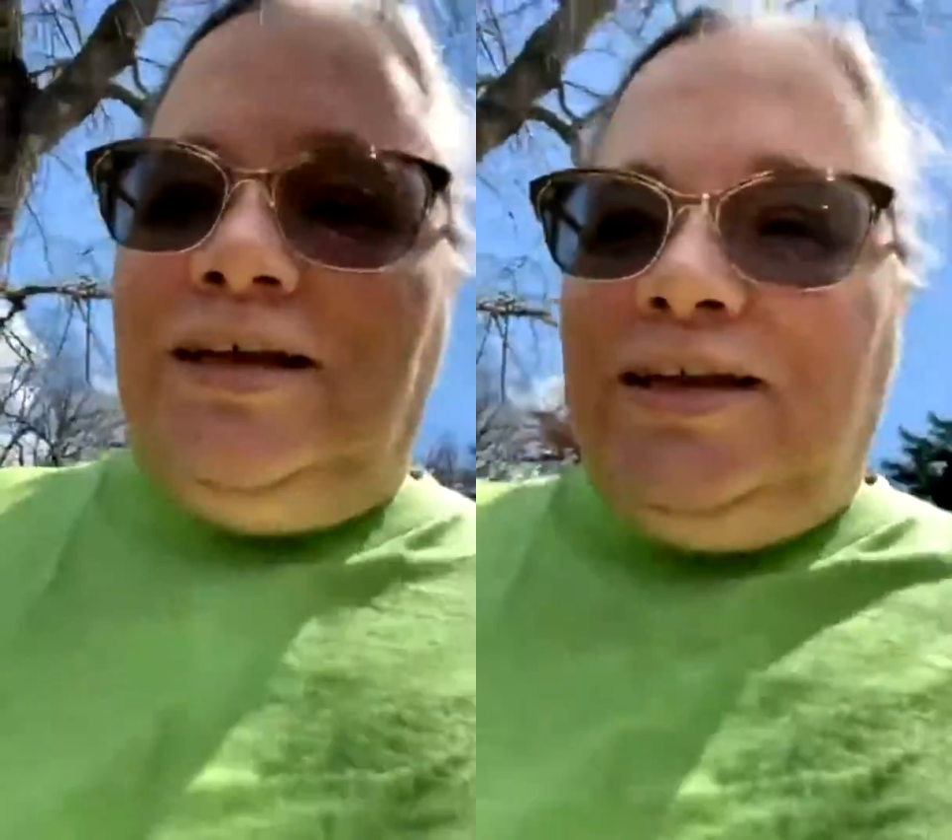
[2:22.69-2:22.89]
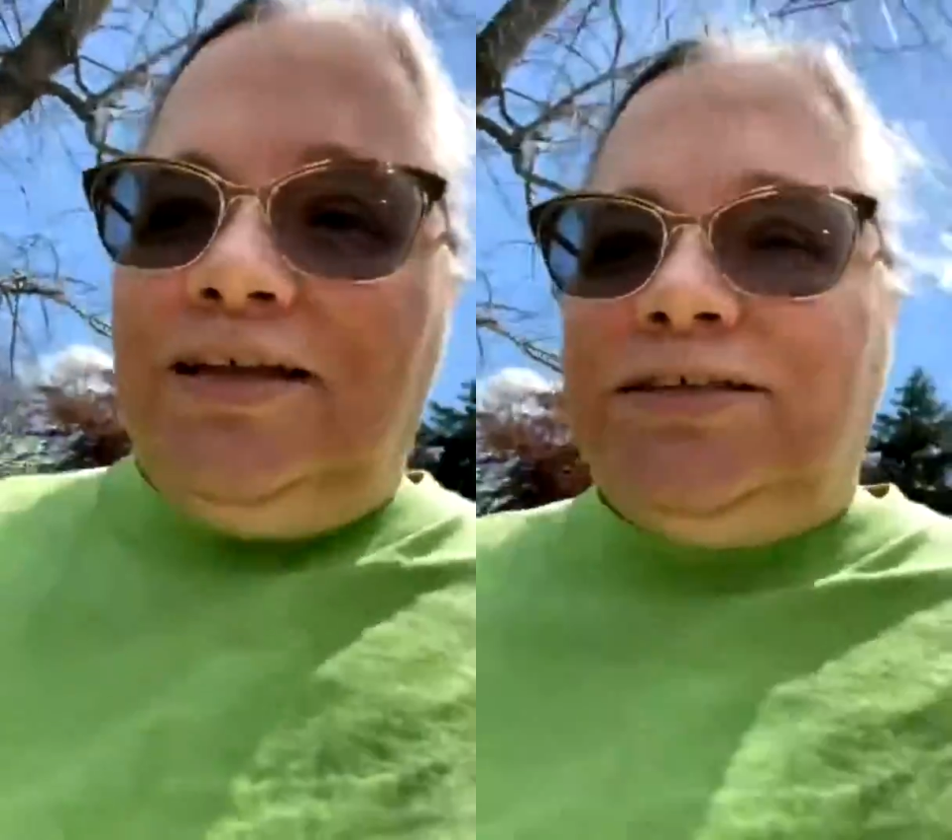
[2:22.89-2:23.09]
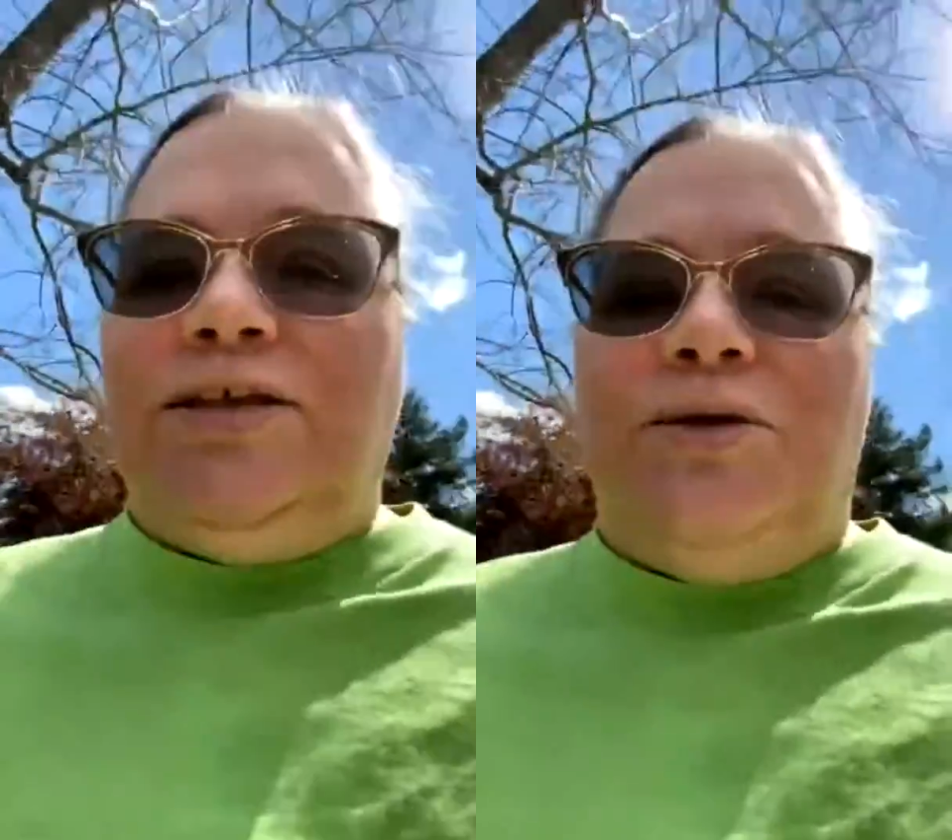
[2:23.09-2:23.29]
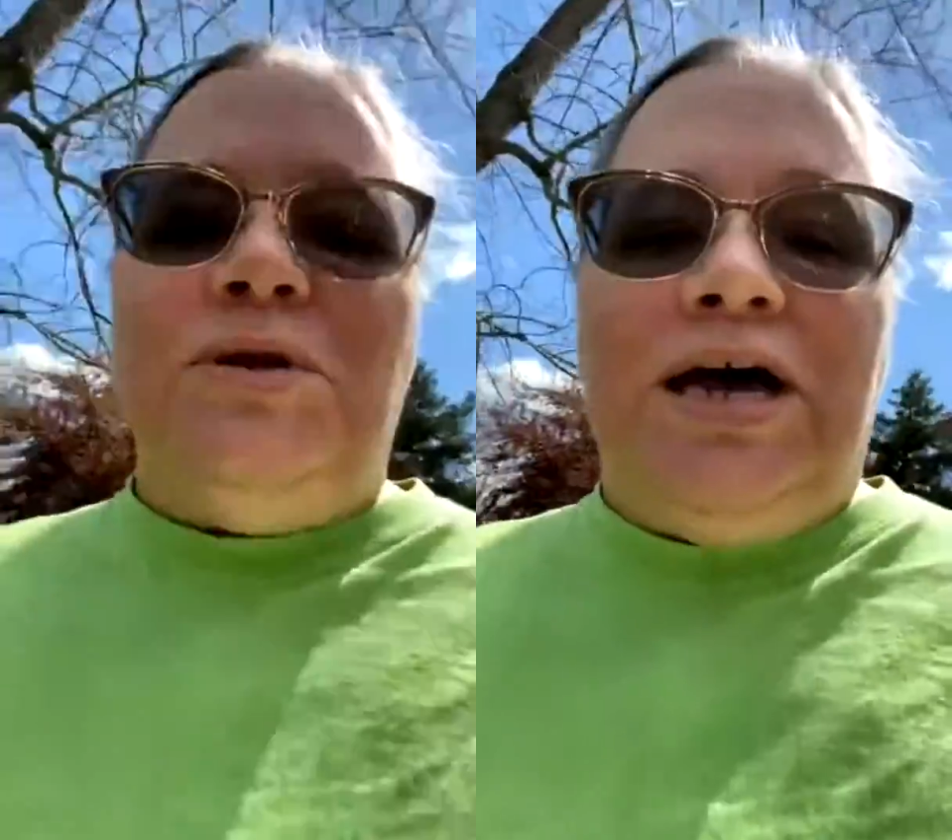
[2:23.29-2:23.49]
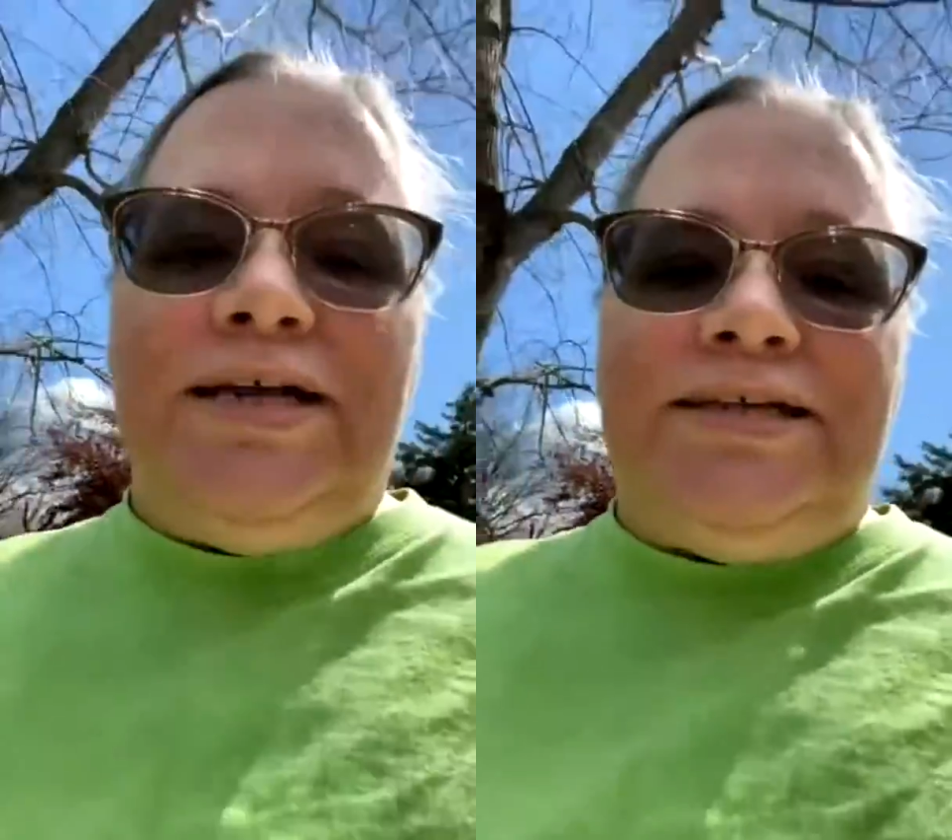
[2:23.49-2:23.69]
It's so
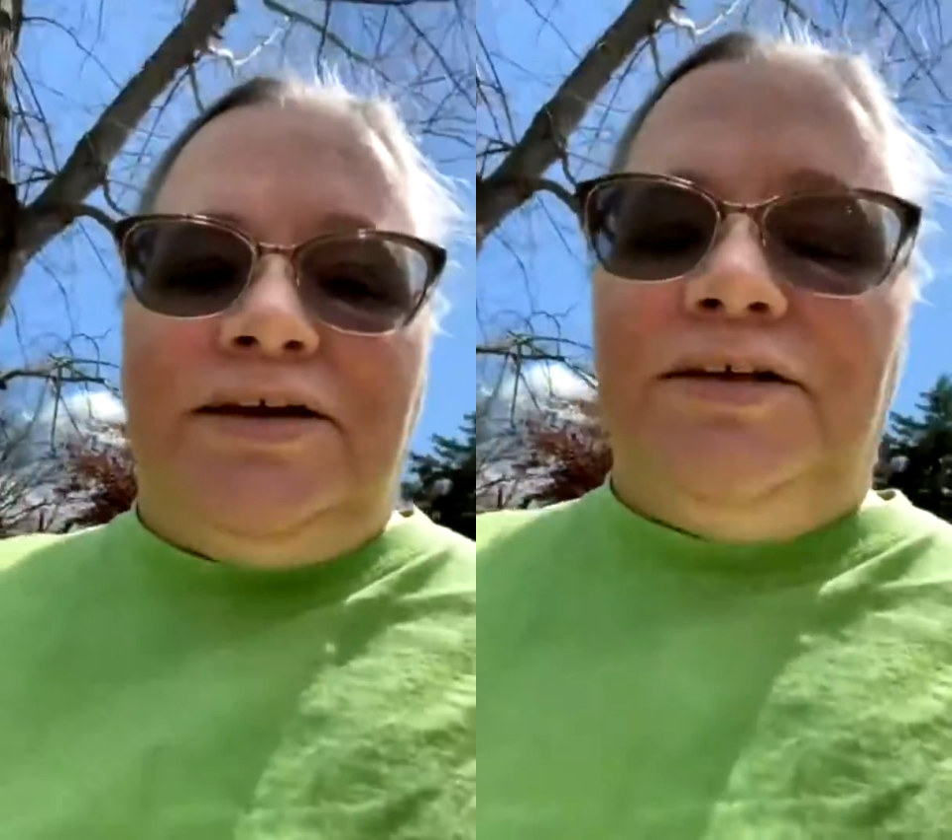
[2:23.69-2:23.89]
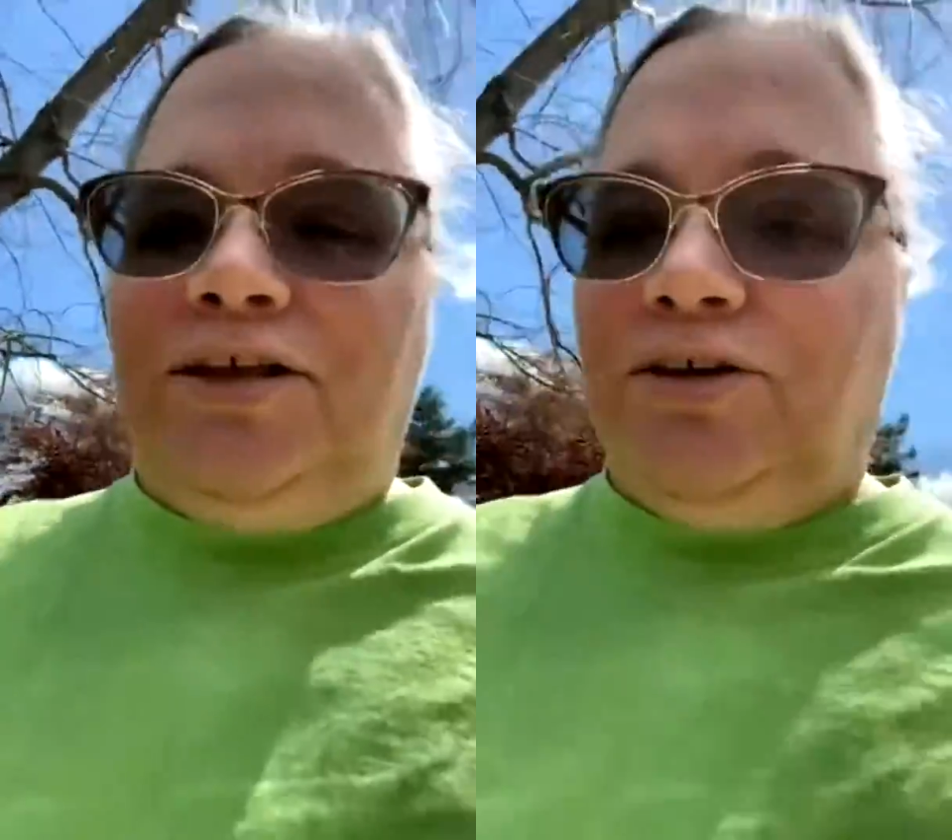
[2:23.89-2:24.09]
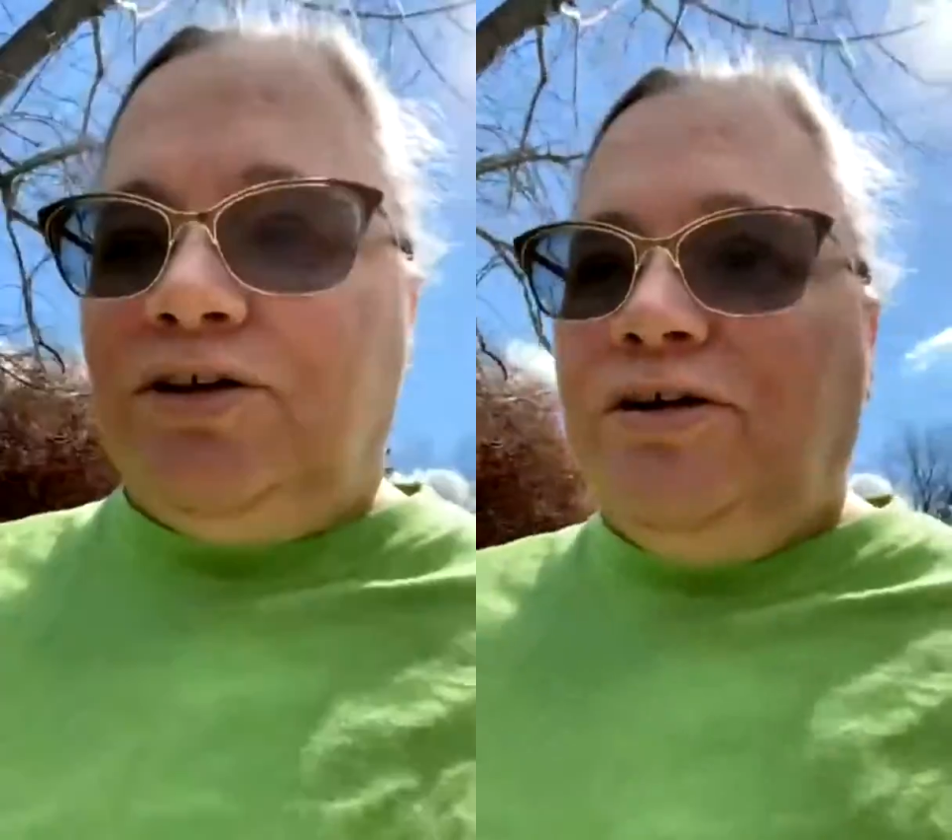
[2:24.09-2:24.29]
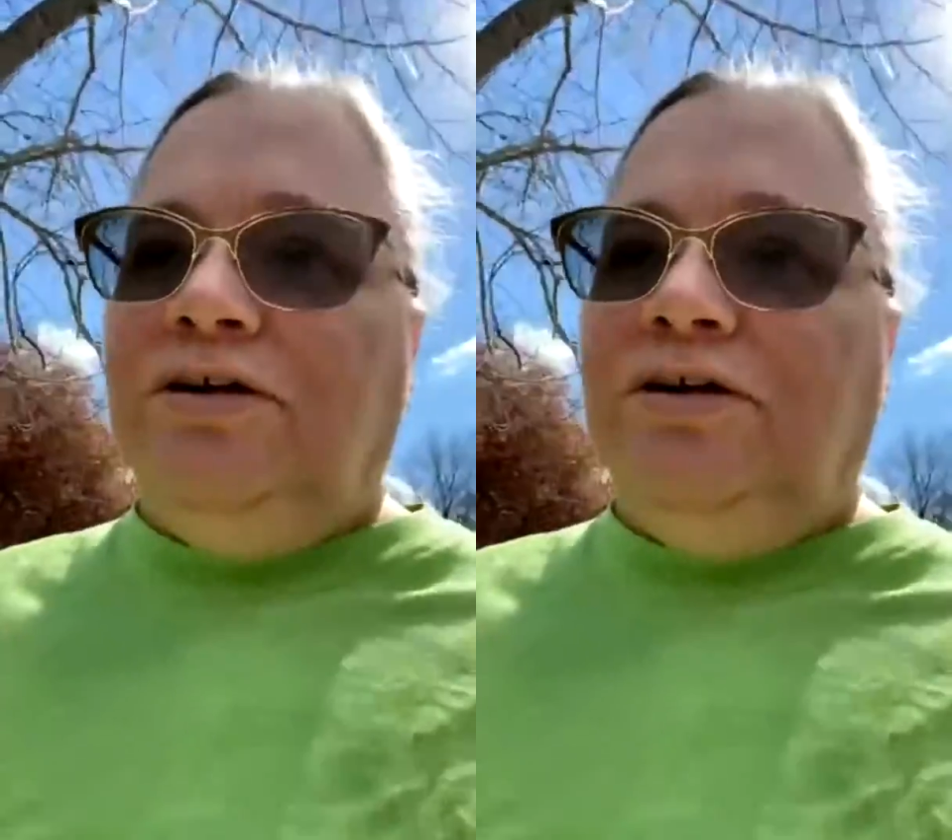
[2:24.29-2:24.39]
nice out here.